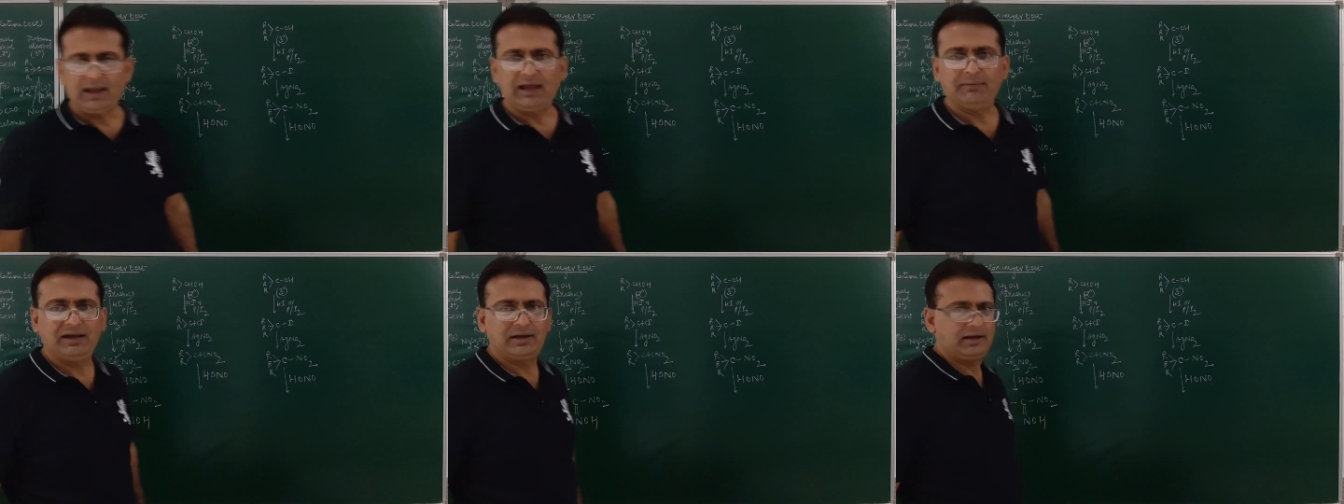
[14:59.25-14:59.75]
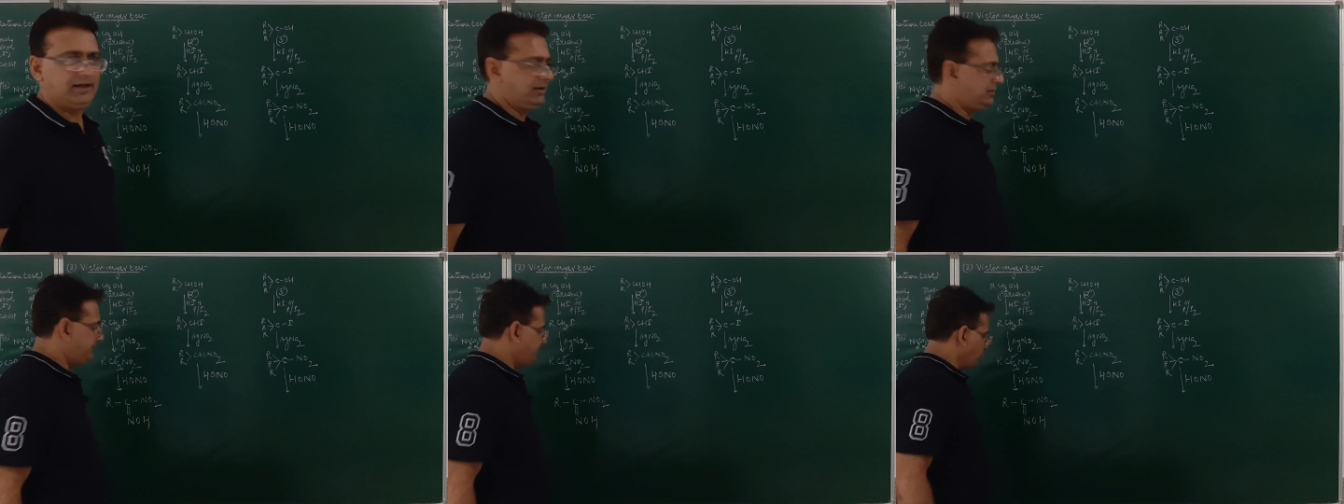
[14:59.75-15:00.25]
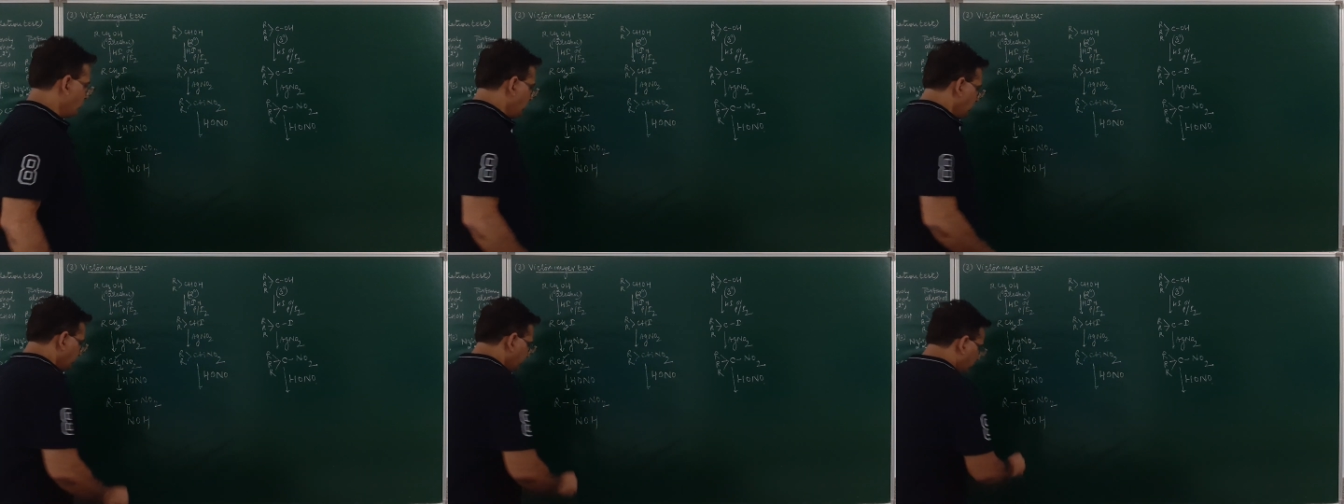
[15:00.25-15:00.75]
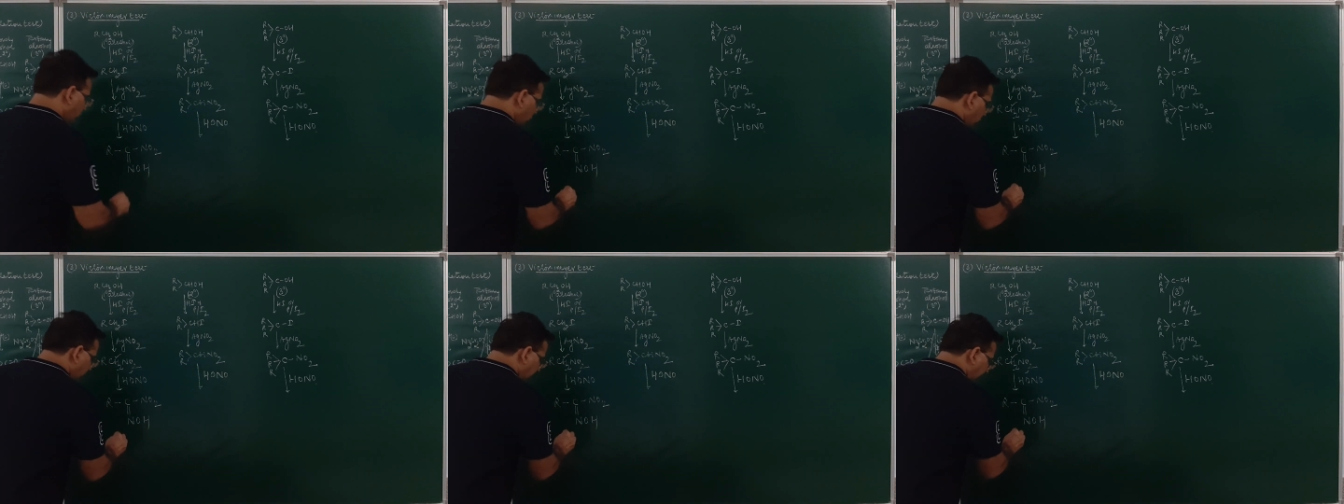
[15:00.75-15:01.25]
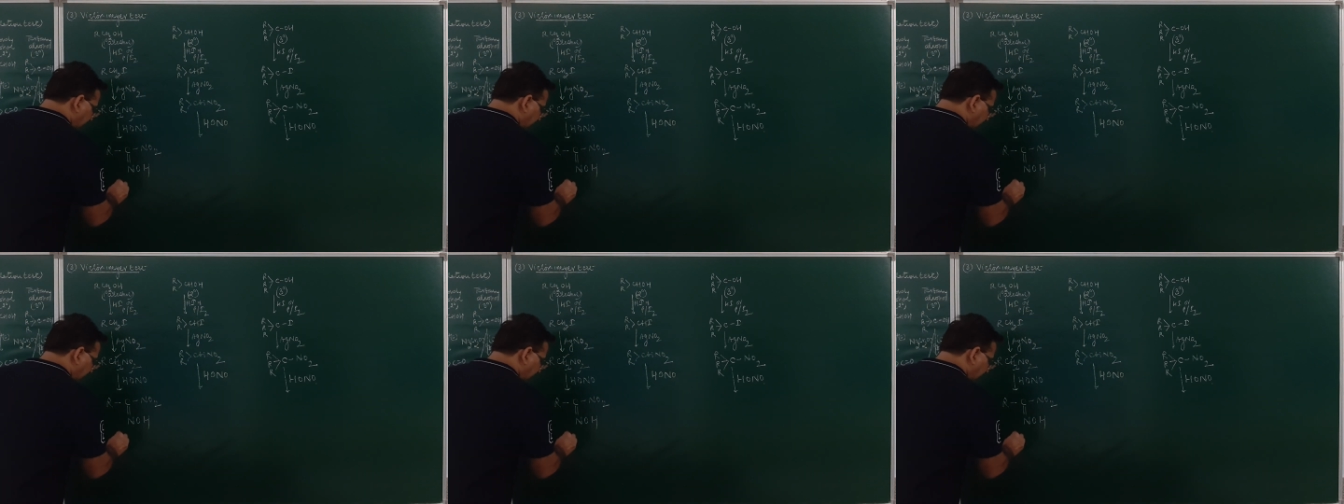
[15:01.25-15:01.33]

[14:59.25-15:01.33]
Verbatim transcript: Am I clear? So, over